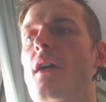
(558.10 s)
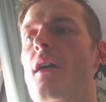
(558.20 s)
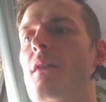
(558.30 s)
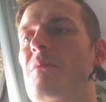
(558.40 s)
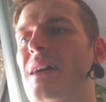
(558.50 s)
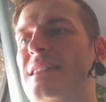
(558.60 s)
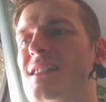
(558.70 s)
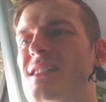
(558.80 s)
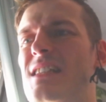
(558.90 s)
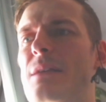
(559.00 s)
But at
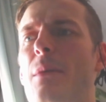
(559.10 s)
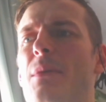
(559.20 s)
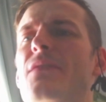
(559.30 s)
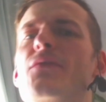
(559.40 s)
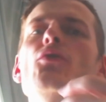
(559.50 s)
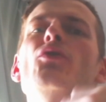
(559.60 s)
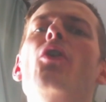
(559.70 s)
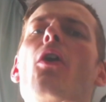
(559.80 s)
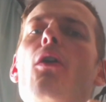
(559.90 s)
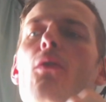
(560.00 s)
the same time, if you
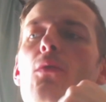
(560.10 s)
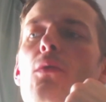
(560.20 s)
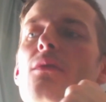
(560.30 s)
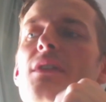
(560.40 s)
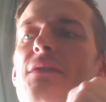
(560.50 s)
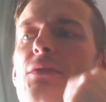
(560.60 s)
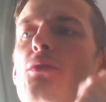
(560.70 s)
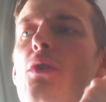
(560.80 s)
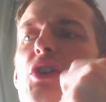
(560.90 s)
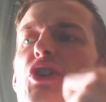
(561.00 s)
know, if
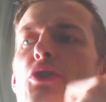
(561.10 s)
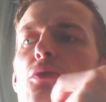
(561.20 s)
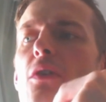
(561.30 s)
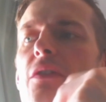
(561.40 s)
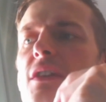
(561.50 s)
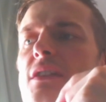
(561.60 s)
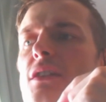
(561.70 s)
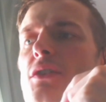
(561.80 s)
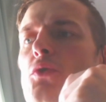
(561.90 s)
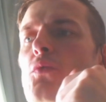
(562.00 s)
you are sure that
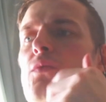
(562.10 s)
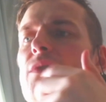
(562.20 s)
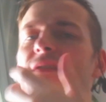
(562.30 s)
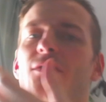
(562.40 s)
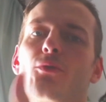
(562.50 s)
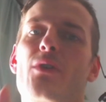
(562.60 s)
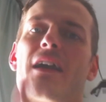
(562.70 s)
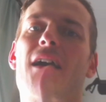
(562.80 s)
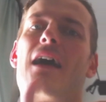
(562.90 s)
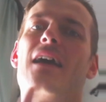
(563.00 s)
if you
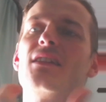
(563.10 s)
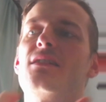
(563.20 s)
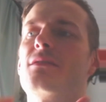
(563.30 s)
can't